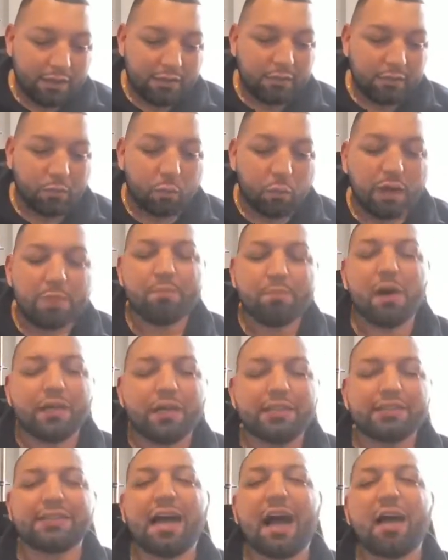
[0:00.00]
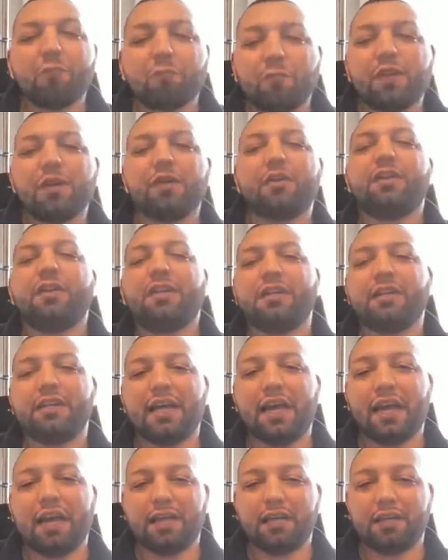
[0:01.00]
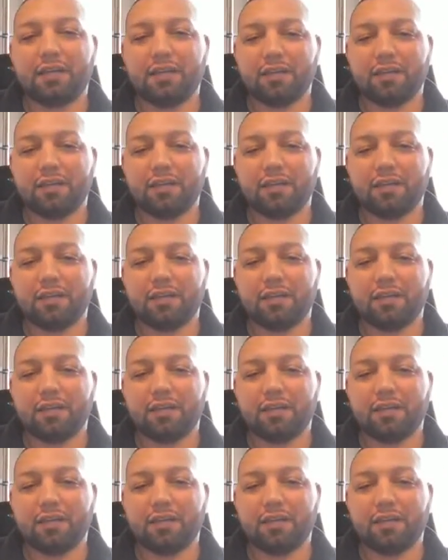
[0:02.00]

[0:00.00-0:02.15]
When money's not real to you yet,